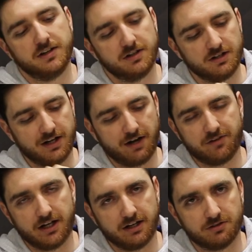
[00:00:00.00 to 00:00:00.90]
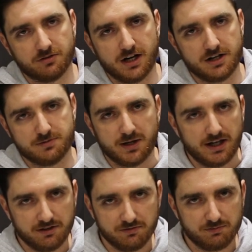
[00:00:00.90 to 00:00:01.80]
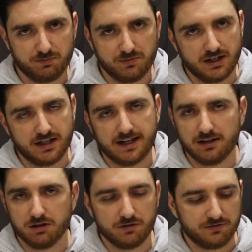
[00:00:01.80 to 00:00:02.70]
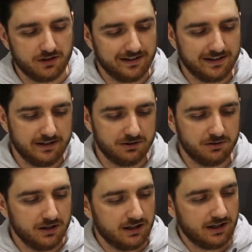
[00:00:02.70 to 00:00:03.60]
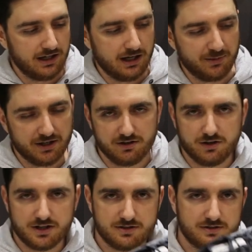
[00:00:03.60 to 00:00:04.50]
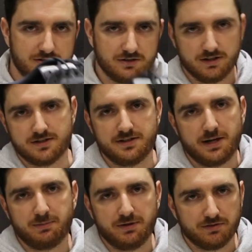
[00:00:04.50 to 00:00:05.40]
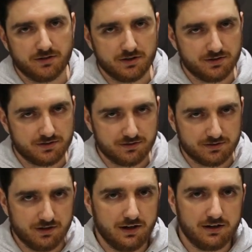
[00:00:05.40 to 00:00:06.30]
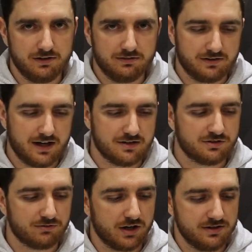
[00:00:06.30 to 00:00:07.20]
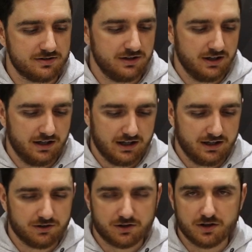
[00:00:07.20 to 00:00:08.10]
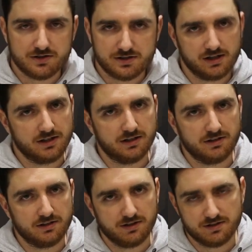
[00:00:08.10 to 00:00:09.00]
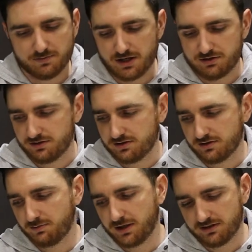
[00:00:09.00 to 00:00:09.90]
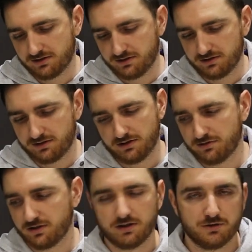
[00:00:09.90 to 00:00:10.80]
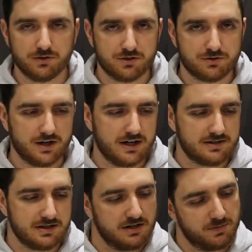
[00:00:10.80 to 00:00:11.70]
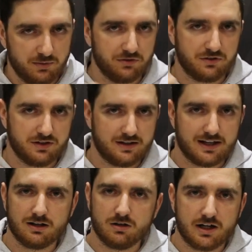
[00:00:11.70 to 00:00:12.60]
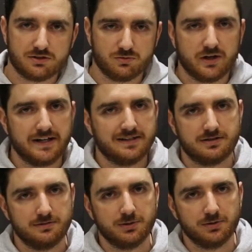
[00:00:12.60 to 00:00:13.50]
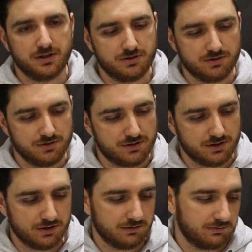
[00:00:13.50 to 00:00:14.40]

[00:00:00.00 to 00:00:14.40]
and you don't have that crash pad of DNA loft in the heel. But yeah, nice and kind of snappy for those slightly faster runs. You're not going to sink in it as much as compared to the Adrenaline or the Transcend, built at that lighter weight stability shoe. So